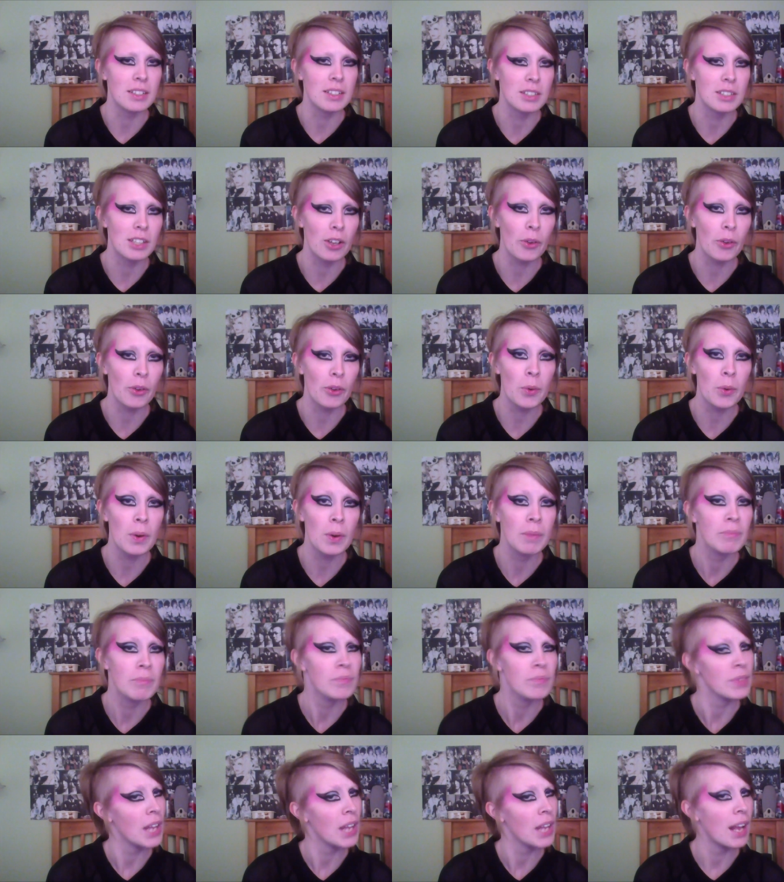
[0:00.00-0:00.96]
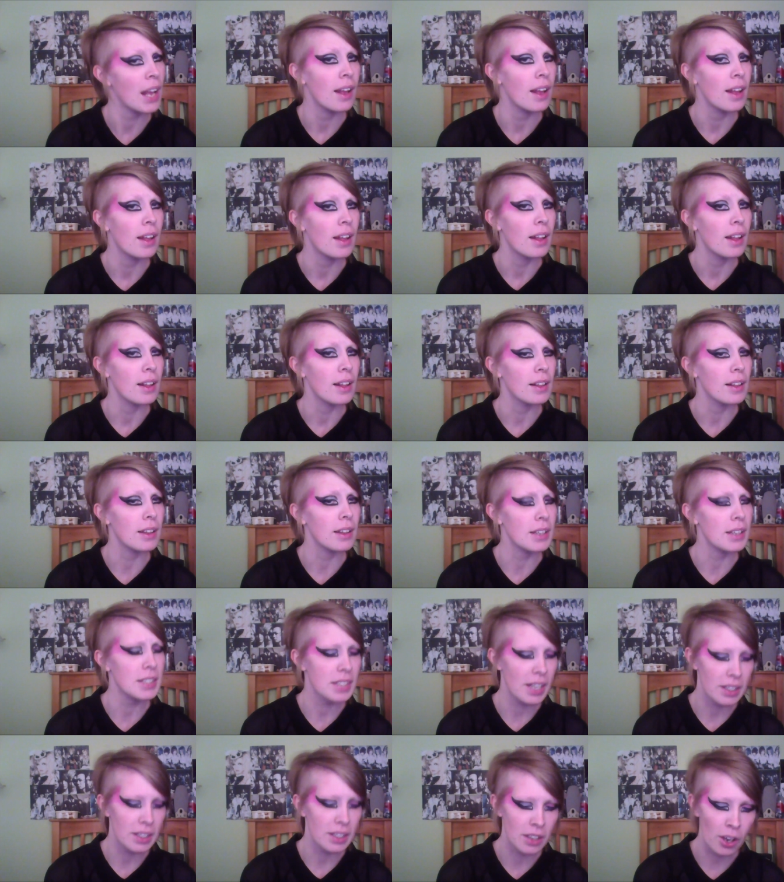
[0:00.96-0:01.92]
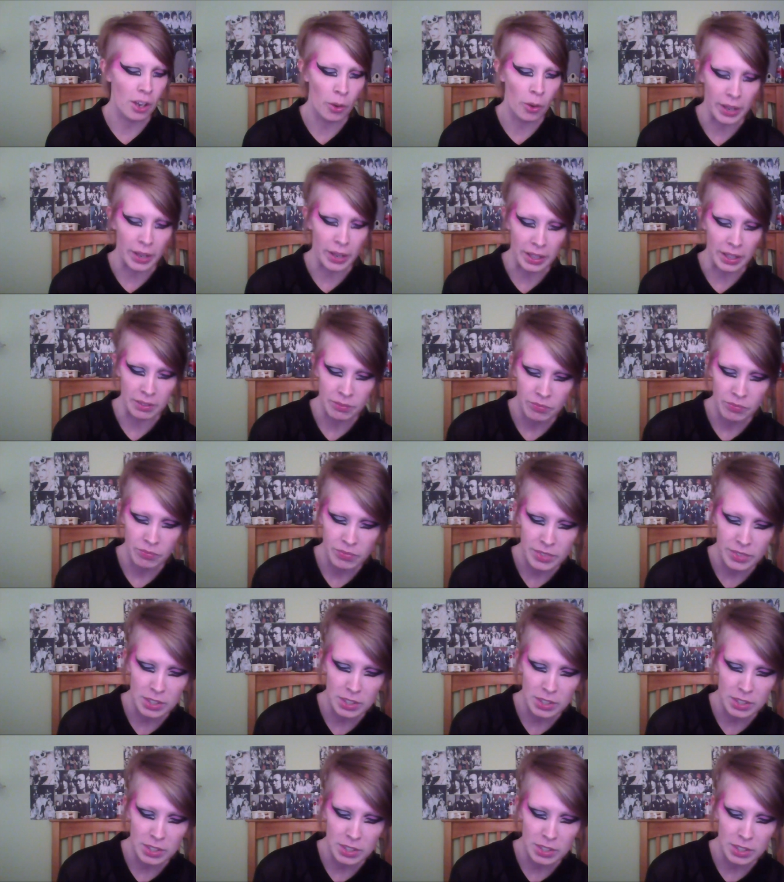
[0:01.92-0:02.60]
So let's get going.